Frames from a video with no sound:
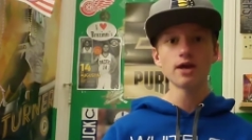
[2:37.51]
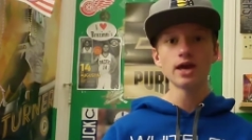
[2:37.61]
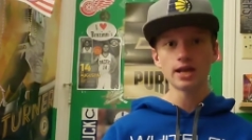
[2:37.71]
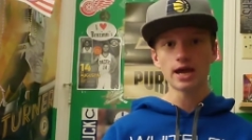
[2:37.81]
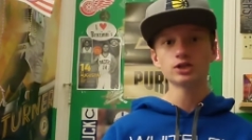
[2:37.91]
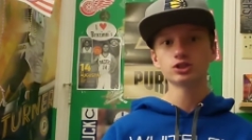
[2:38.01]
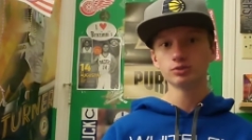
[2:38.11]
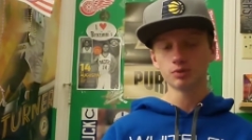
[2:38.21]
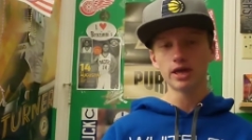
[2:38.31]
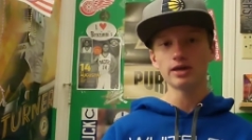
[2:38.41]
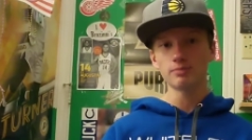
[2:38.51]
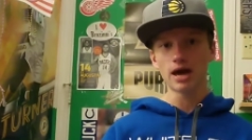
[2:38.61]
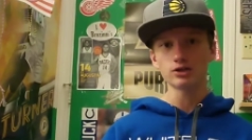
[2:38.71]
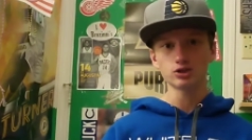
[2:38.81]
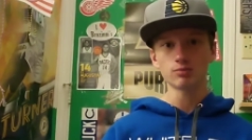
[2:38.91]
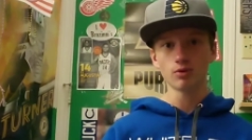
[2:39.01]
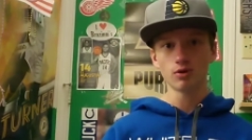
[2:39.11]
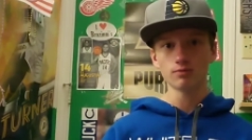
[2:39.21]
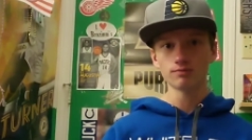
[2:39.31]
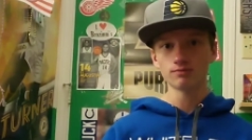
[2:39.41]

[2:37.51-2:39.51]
and actually playing basketball.